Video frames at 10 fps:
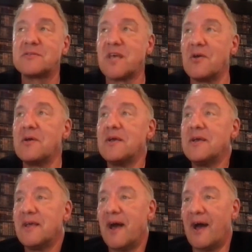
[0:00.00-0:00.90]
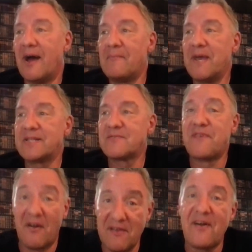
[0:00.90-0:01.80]
So it's
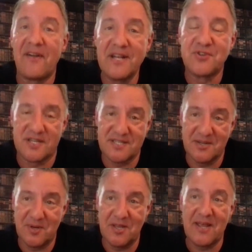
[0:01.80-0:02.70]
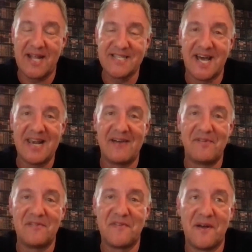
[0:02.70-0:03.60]
very, very interesting when you get to that
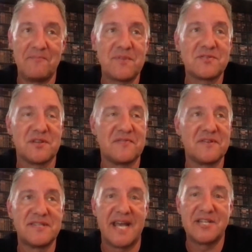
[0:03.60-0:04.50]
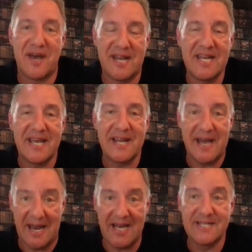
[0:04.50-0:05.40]
level of sort of data
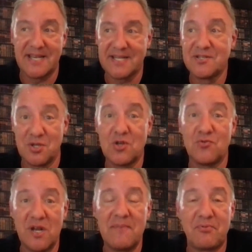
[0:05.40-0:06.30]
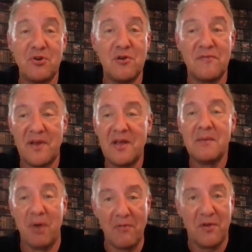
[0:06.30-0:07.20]
analytics, because you can really prove
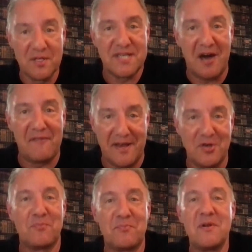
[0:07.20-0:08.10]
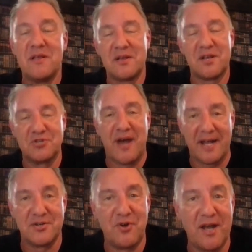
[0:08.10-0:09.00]
both yourself and your
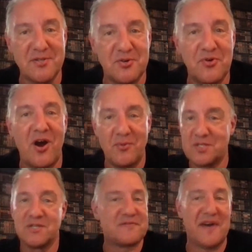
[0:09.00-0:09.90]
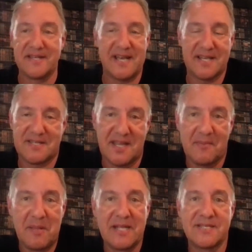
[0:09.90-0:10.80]
contractor right or wrong, which is fantastic
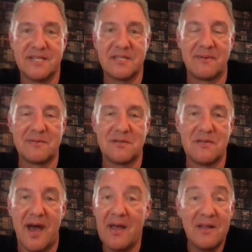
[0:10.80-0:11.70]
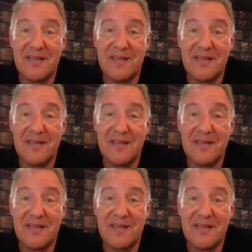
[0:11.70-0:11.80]
ability to be able to do that.